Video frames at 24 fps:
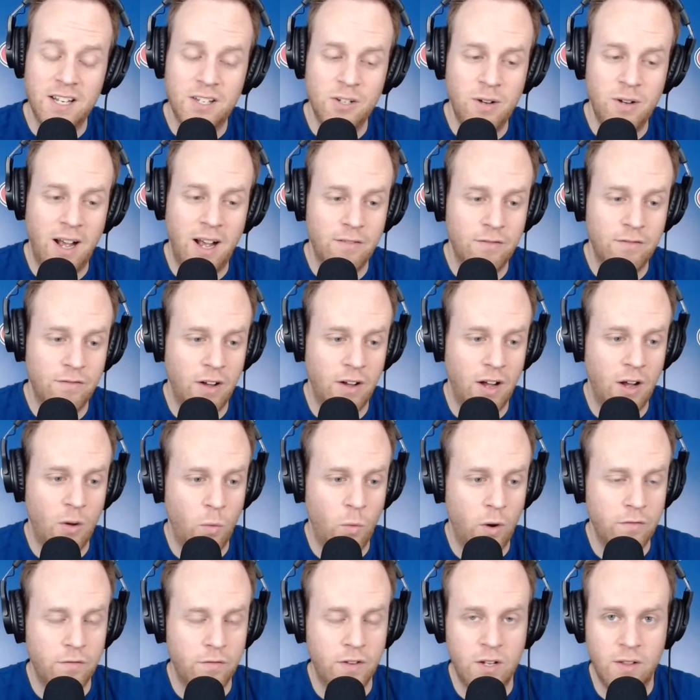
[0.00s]
do have
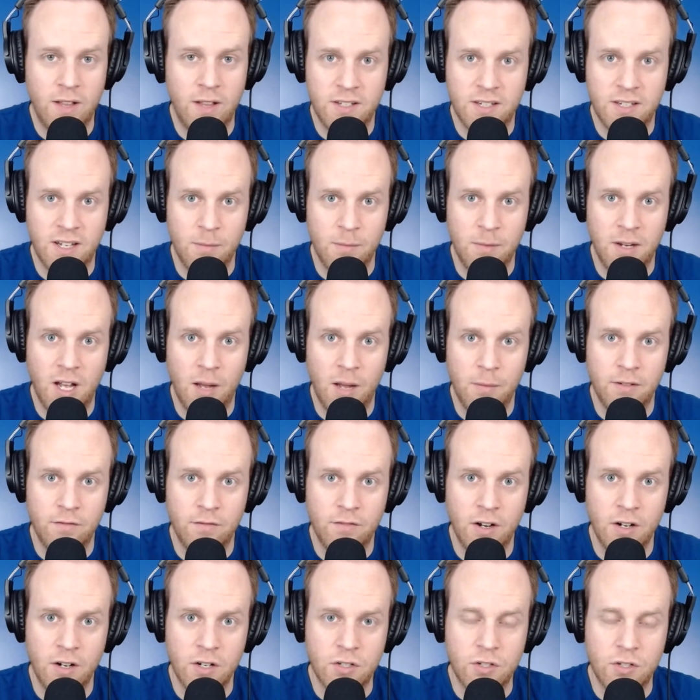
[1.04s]
one video that's going to be coming
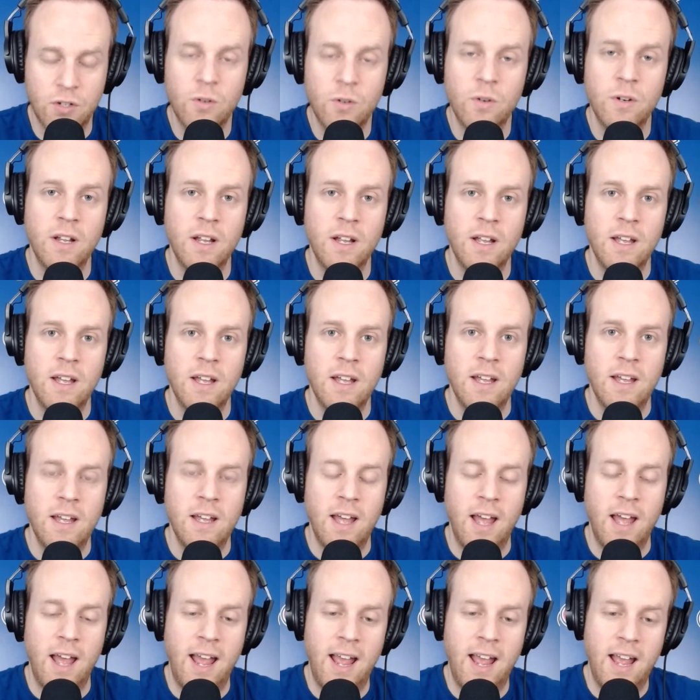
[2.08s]
very soon.
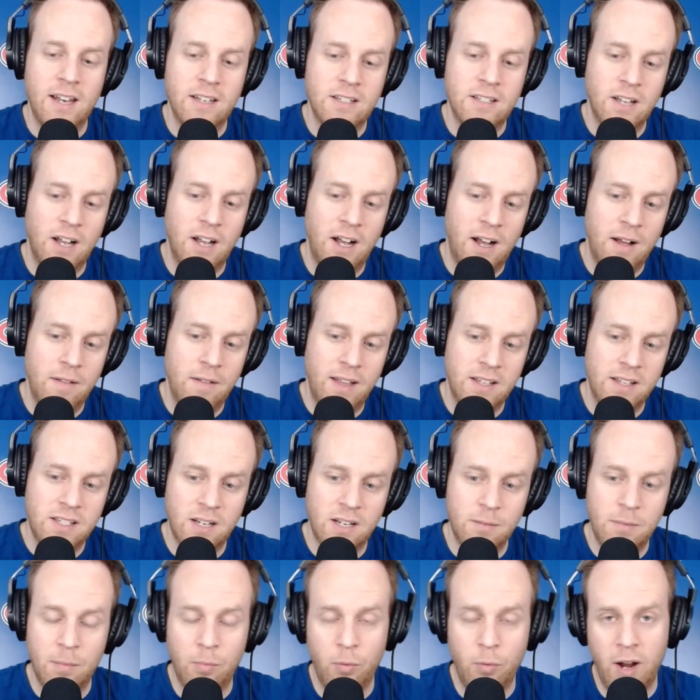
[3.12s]
And that's
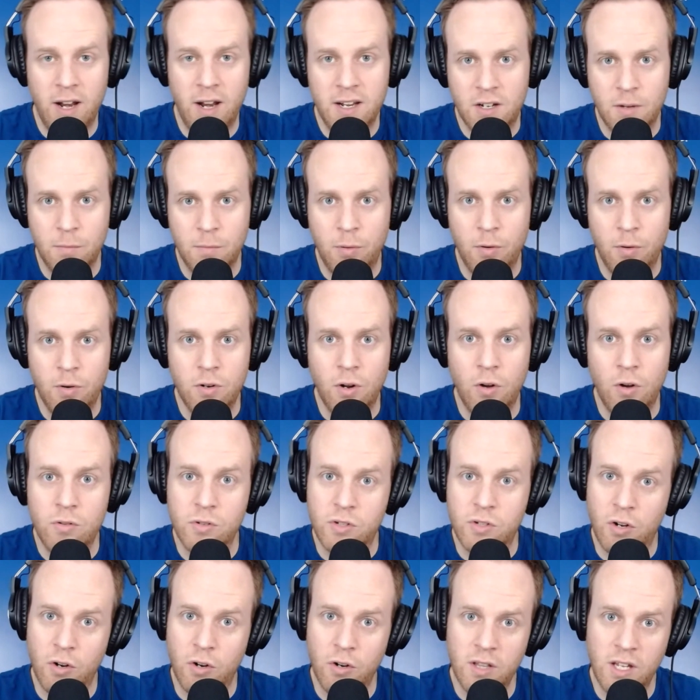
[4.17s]
going to be Brandon Caputo,
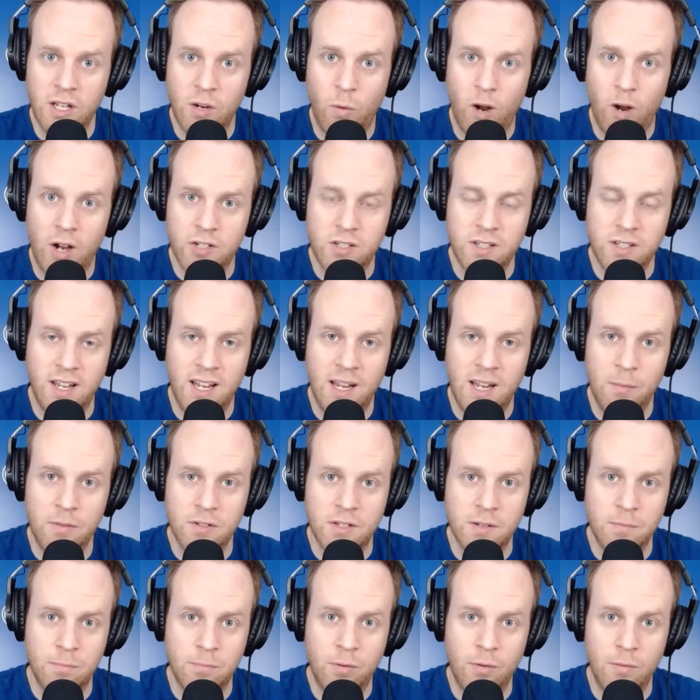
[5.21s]
who's currently watching the
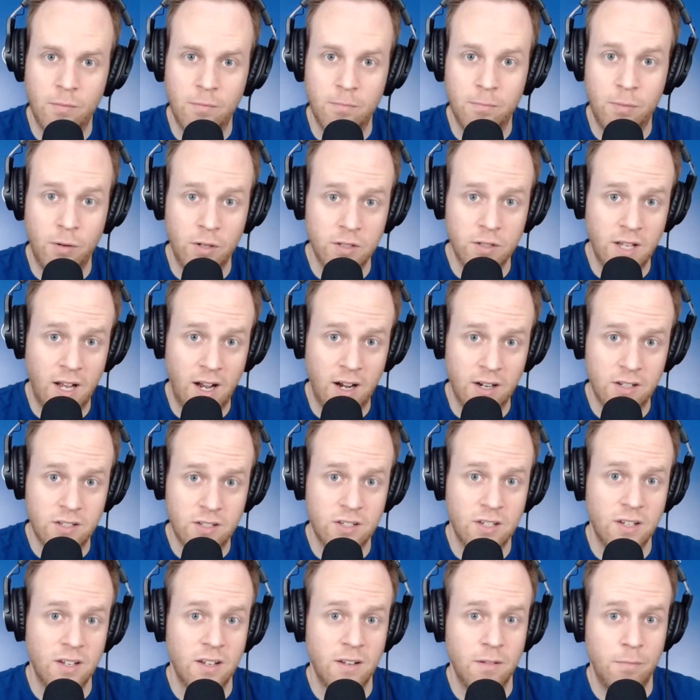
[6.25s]
Hamilton
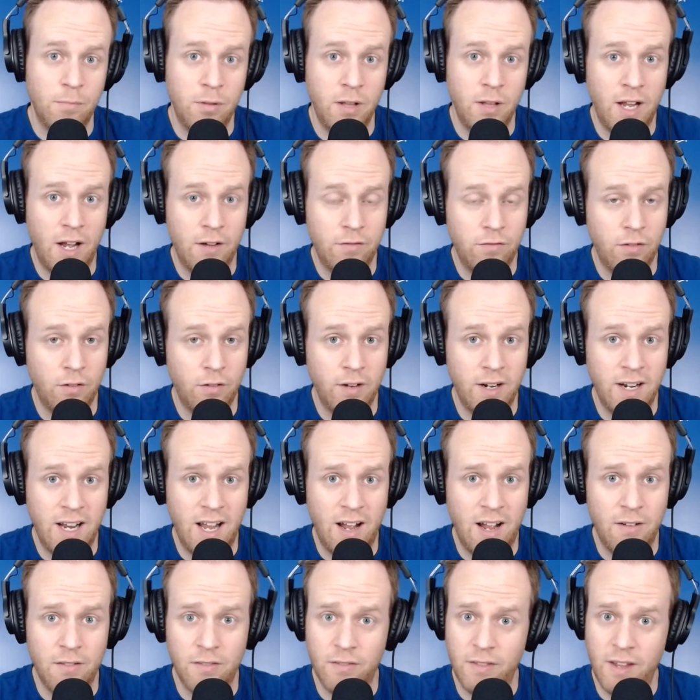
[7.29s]
Bulldogs playoff run right
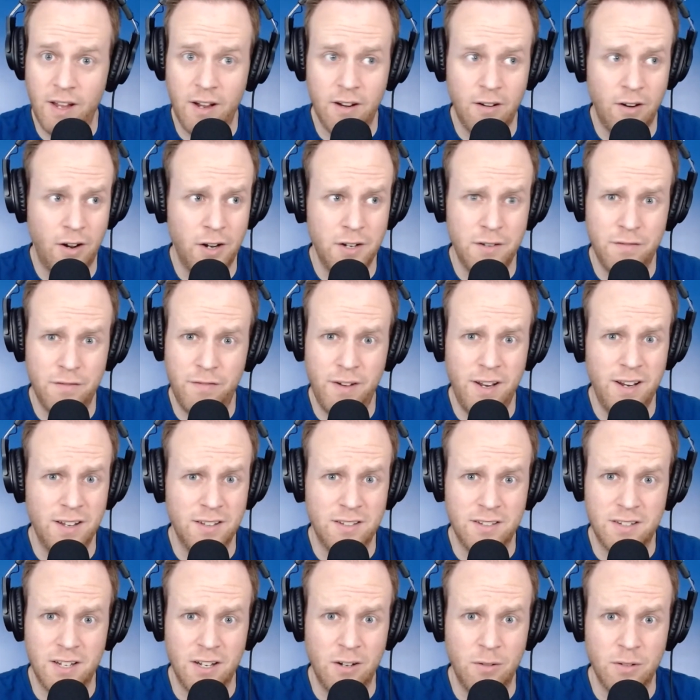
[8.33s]
now. They are
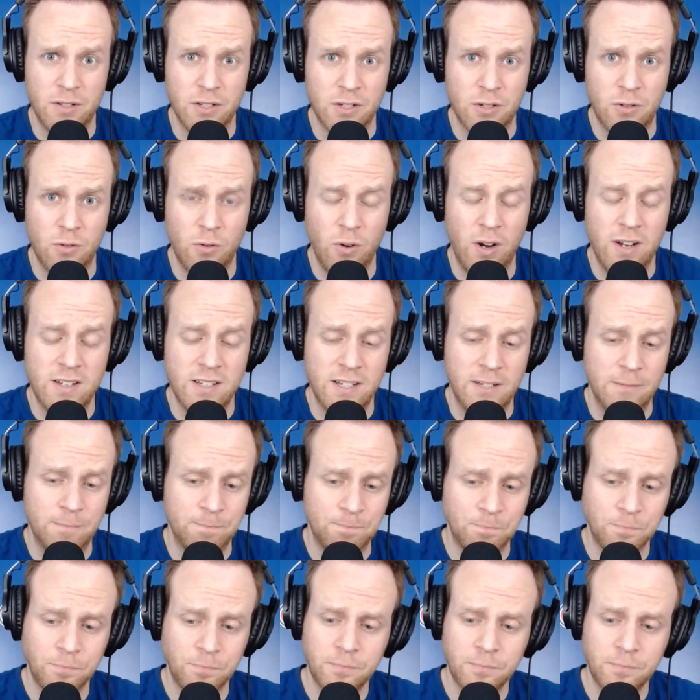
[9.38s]
undefeated still, which is crazy.